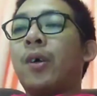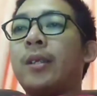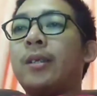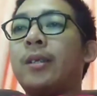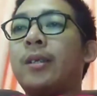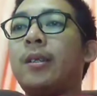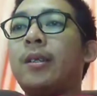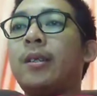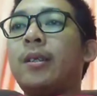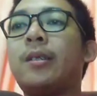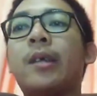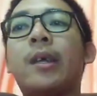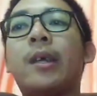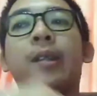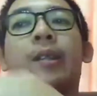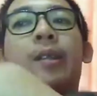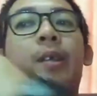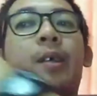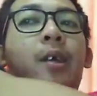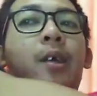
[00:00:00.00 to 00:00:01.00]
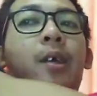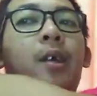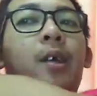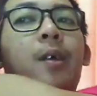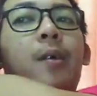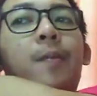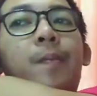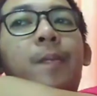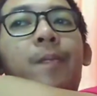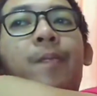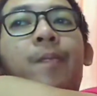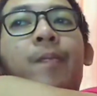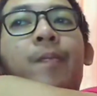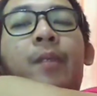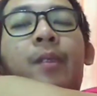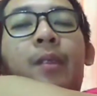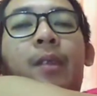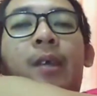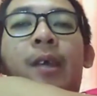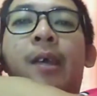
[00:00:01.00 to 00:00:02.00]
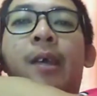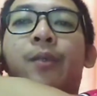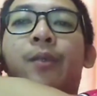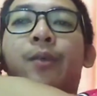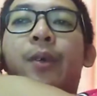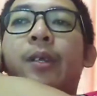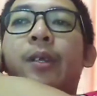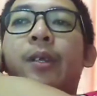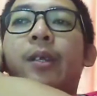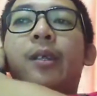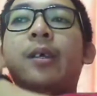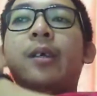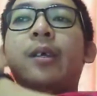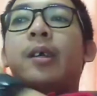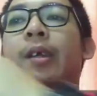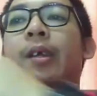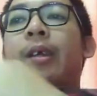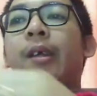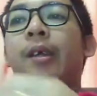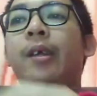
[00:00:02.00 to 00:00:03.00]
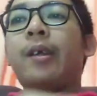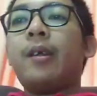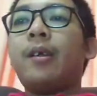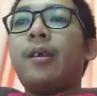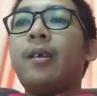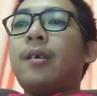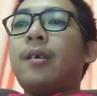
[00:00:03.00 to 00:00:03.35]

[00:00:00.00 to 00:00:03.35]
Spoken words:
10 degree, then 20 degree